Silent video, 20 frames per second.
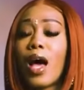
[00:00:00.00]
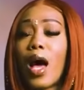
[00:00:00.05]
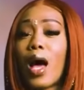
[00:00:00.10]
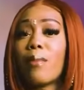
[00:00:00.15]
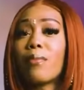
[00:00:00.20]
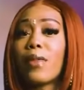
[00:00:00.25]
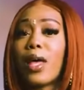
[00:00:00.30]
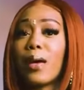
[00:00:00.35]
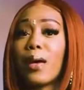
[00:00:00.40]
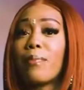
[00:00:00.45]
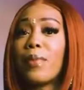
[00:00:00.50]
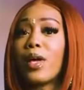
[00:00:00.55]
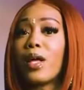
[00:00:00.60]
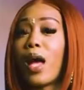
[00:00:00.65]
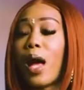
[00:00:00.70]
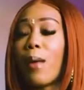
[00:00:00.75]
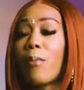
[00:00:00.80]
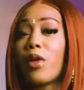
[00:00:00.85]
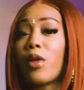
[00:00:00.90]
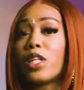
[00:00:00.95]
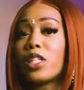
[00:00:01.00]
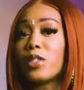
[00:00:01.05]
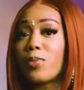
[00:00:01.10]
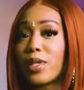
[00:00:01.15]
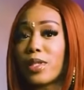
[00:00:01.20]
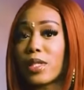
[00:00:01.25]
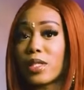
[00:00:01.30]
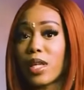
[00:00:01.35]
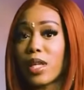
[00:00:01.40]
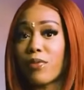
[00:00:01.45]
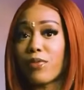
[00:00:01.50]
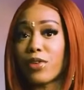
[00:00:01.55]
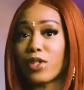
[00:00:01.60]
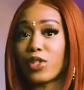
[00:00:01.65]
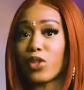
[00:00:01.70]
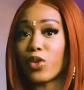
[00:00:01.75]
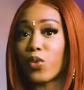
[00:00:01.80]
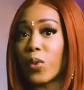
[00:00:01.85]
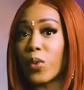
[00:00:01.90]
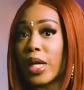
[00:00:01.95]
I'm like, but I'm only supposed to stay for
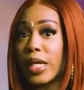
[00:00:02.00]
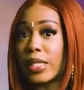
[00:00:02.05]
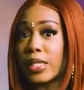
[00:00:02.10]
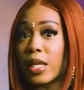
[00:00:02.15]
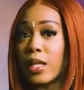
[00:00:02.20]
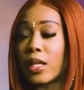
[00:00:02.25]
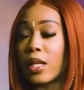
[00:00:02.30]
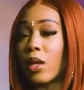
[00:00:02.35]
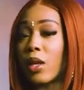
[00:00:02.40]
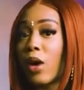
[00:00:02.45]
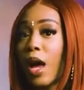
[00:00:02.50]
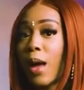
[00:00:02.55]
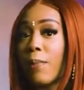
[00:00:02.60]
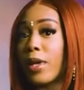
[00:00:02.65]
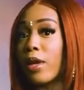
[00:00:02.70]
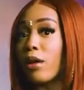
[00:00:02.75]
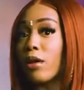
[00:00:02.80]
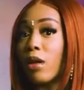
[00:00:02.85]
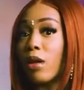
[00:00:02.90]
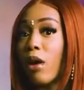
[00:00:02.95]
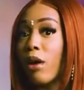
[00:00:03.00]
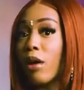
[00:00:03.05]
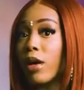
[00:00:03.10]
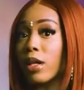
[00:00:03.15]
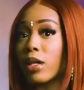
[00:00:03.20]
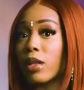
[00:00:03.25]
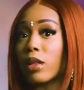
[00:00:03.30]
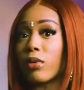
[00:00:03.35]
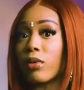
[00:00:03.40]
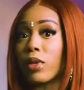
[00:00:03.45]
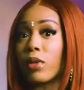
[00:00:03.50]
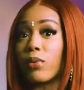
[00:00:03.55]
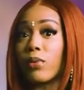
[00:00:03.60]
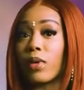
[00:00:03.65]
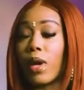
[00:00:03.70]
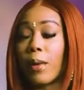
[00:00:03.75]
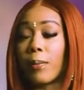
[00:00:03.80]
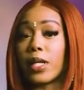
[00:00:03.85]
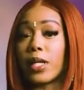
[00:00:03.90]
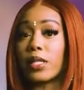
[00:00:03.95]
2 weeks and I'm here longer than
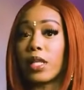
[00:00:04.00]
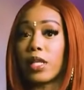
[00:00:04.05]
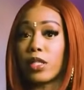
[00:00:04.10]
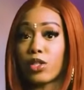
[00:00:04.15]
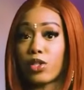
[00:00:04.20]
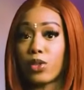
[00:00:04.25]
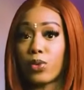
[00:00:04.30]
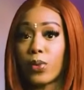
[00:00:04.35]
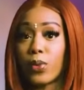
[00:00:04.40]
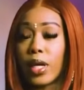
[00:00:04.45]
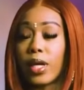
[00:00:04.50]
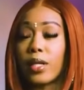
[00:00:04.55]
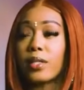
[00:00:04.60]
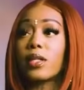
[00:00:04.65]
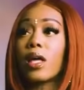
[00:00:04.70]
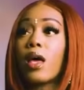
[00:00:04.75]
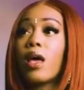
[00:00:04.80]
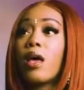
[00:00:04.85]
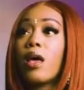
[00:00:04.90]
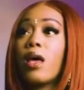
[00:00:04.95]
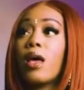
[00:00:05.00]
than 2 weeks.